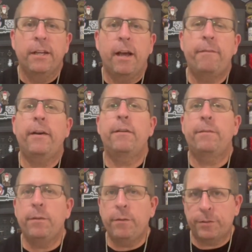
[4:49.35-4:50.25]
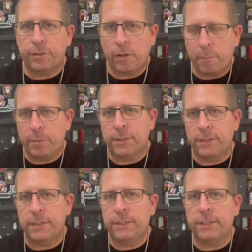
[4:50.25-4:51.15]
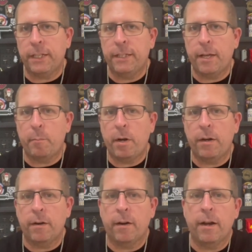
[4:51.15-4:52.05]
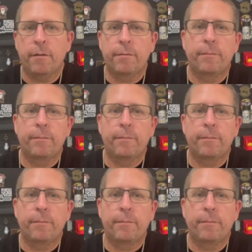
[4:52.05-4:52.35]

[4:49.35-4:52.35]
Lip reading: I found a few discrepancies in that paragraph.